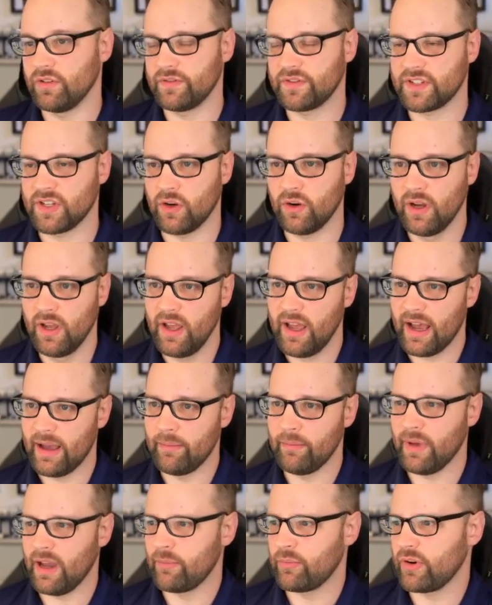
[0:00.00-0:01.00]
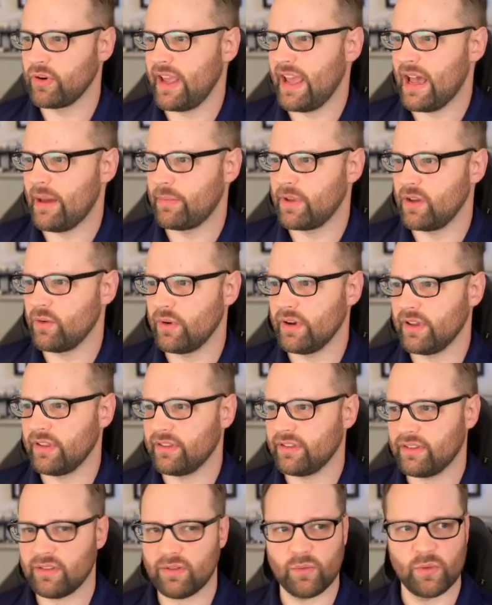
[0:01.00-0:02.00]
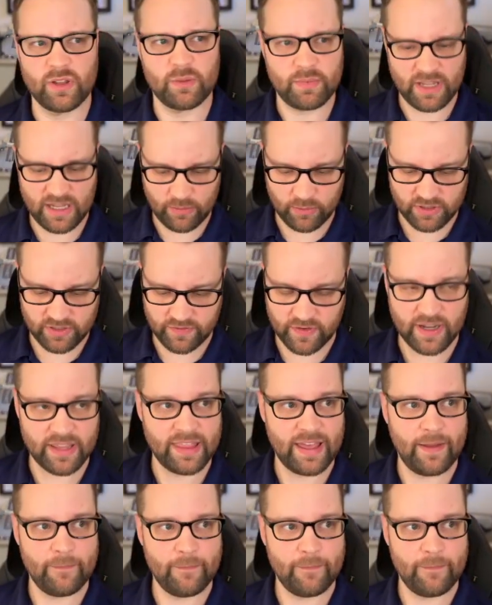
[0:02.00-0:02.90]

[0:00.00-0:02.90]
So I'm pretty happy with being able to find that.